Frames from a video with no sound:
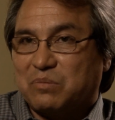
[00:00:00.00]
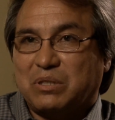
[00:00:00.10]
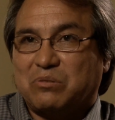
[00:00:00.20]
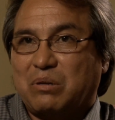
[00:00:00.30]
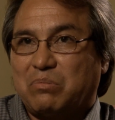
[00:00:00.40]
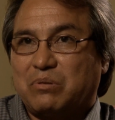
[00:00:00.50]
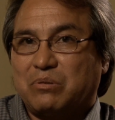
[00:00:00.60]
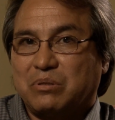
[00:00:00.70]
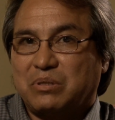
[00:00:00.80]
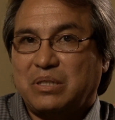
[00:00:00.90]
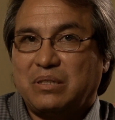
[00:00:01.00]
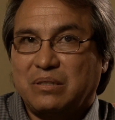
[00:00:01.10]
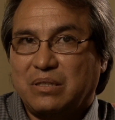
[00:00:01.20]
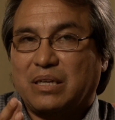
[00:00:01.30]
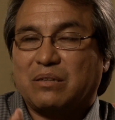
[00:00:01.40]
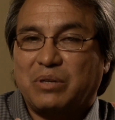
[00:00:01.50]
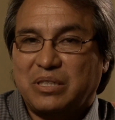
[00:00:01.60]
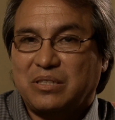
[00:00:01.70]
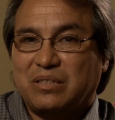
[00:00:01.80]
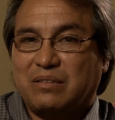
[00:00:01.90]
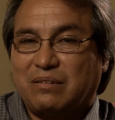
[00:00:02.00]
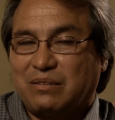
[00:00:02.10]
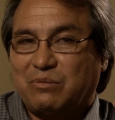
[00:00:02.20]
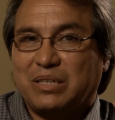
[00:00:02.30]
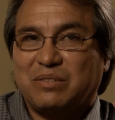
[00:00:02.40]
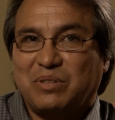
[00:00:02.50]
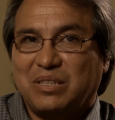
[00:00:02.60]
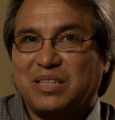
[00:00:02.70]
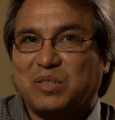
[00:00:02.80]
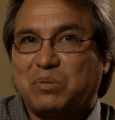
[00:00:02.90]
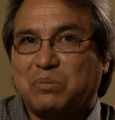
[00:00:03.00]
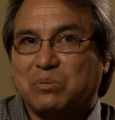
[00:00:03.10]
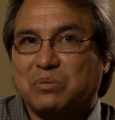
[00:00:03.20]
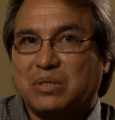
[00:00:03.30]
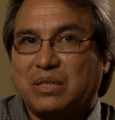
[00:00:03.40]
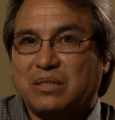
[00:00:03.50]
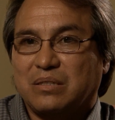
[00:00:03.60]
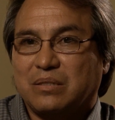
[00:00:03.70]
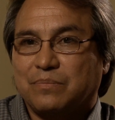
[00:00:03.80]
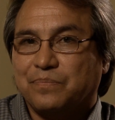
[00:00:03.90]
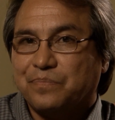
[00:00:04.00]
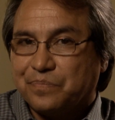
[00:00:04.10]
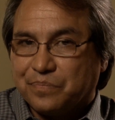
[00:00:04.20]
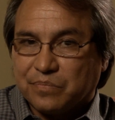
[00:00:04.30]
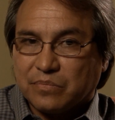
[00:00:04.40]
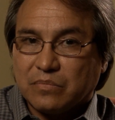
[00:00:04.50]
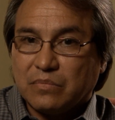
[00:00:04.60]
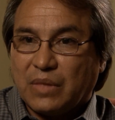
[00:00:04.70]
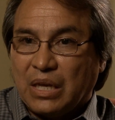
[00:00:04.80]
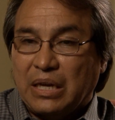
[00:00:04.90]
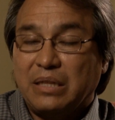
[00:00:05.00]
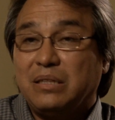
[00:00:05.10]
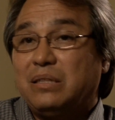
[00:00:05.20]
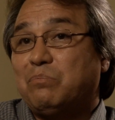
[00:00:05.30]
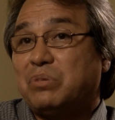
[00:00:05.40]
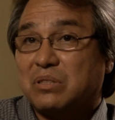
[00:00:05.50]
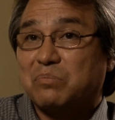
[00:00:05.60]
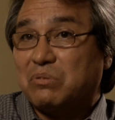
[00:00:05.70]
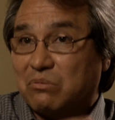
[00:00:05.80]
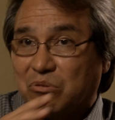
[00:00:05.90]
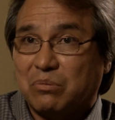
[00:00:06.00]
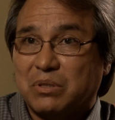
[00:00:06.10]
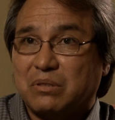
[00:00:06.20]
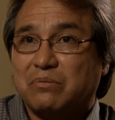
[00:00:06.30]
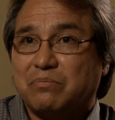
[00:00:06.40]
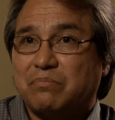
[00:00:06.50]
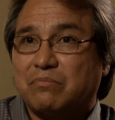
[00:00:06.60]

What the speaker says: as Special Rapporteur, seen the Declaration on the Rights of Indigenous Peoples as the principal normative